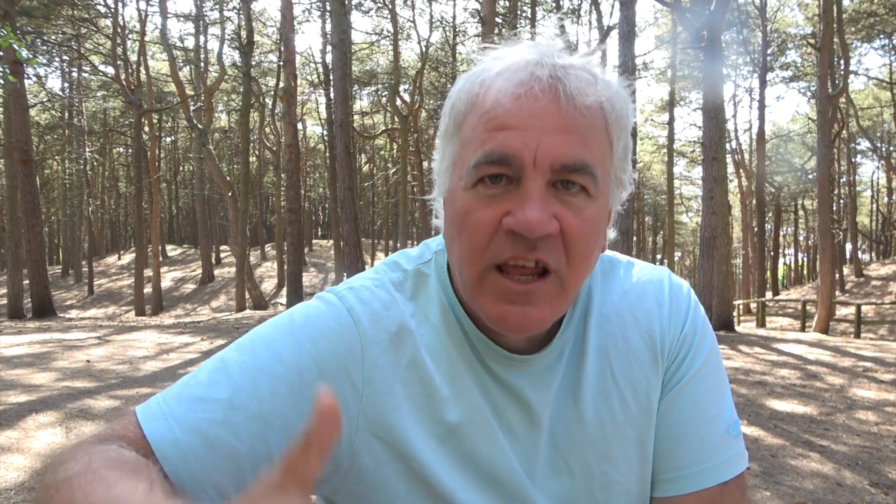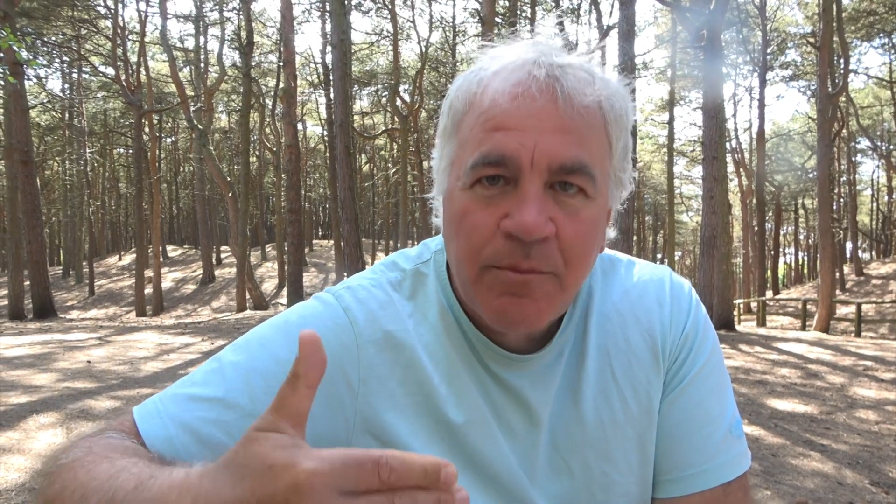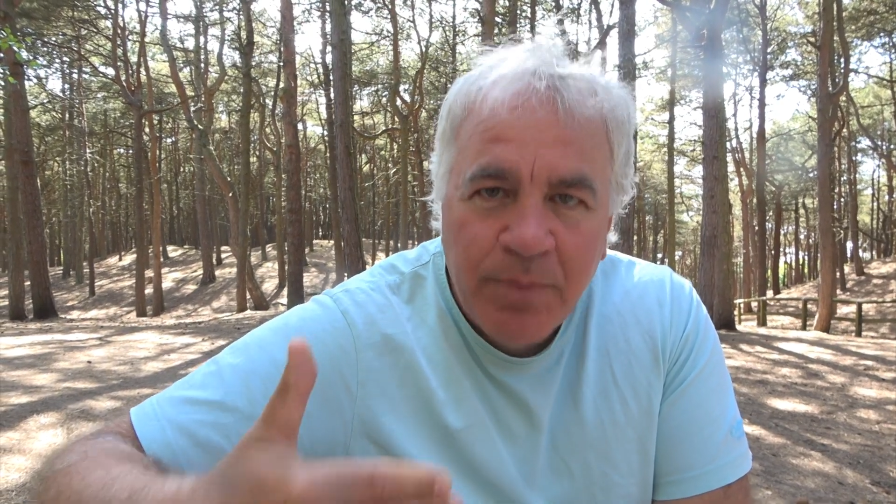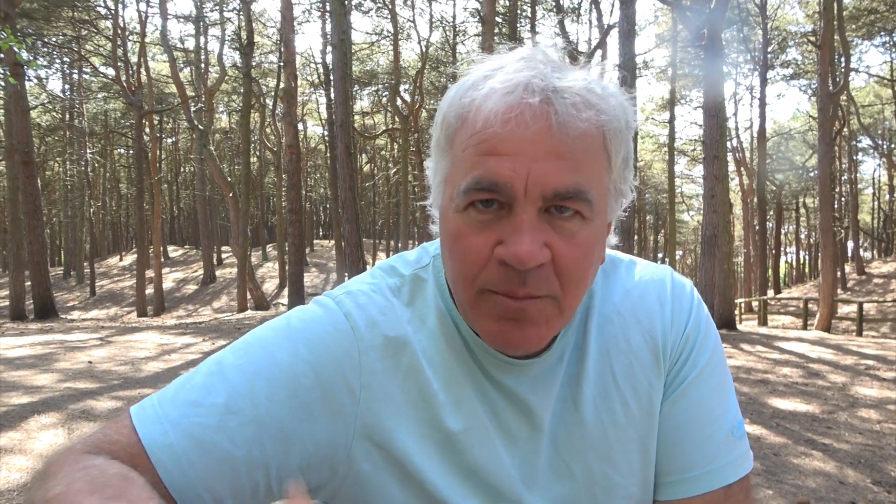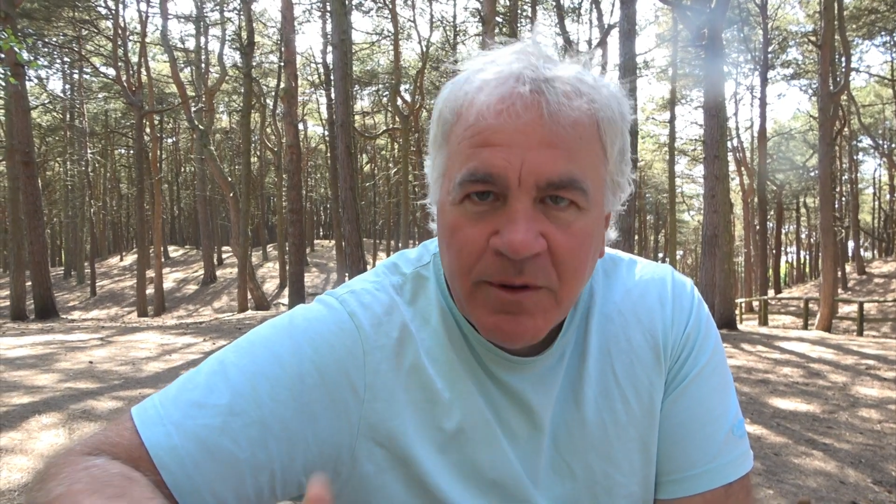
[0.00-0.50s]
and
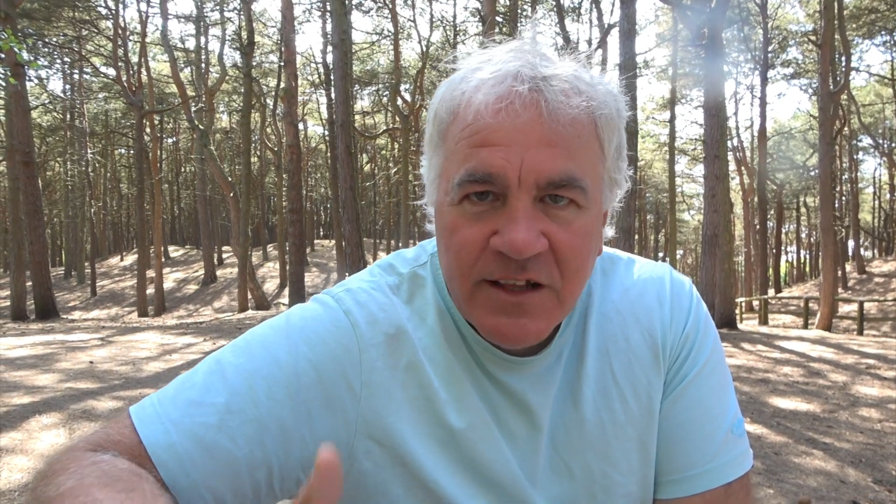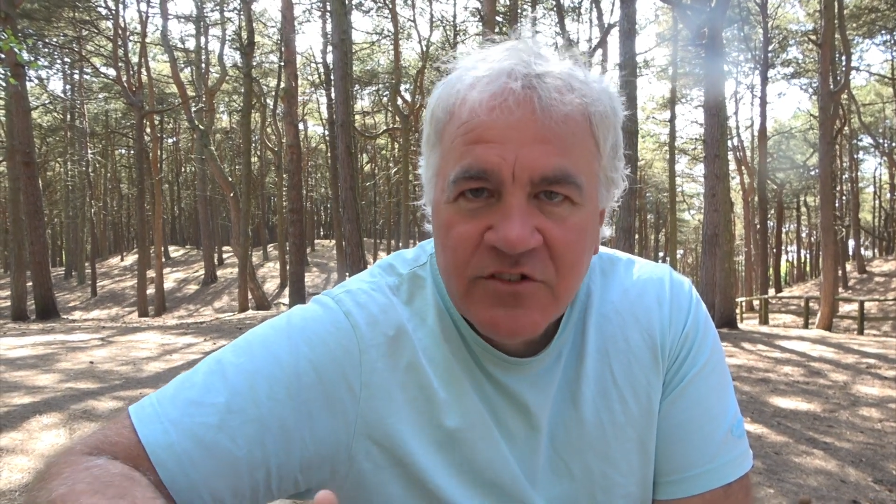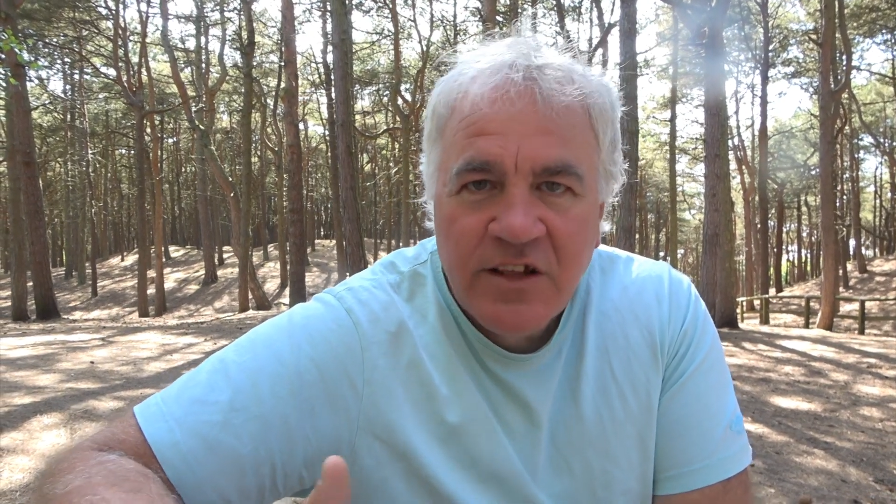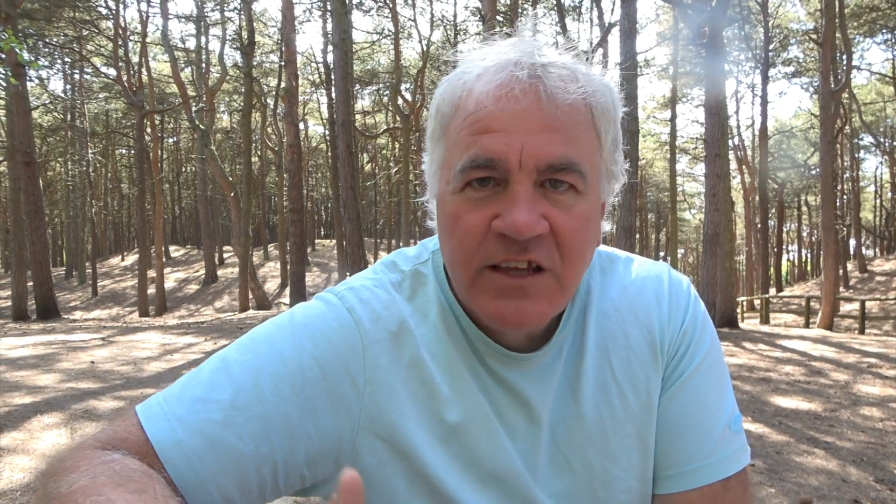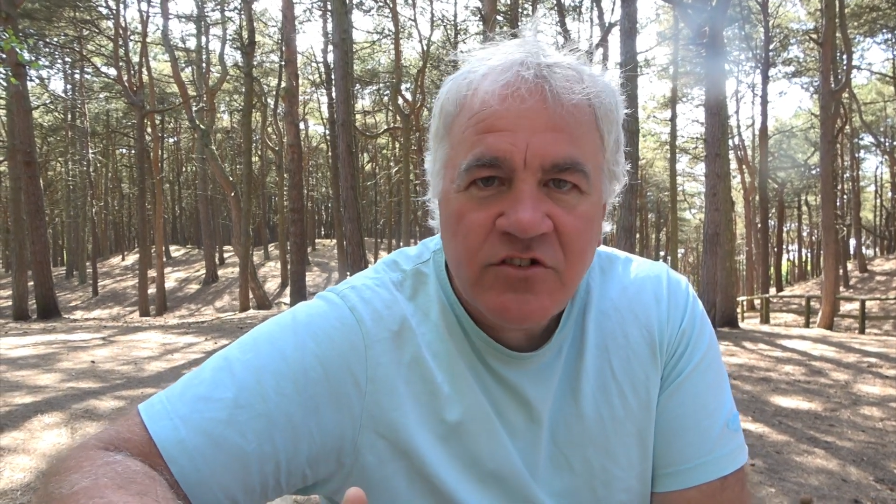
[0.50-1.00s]
the people of
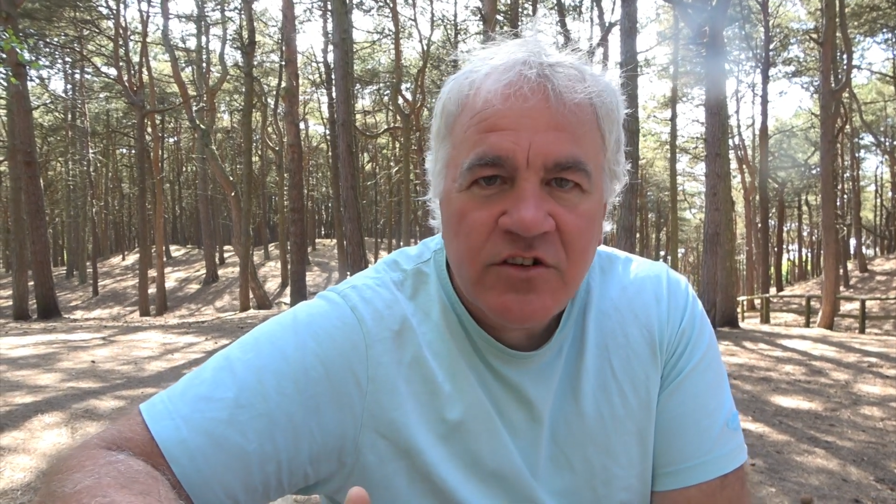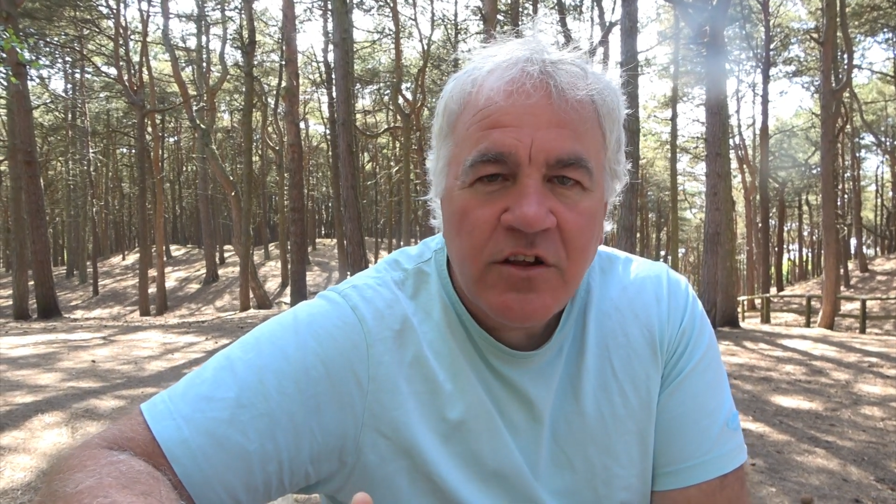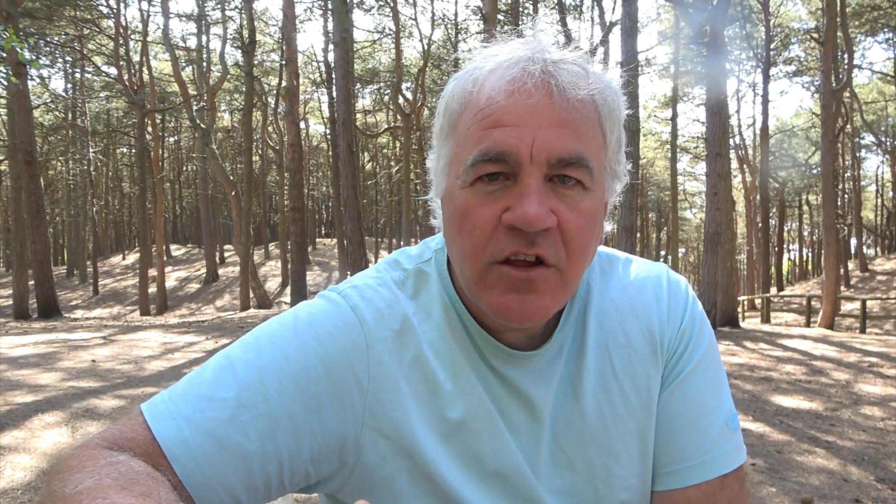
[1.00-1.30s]
this nation?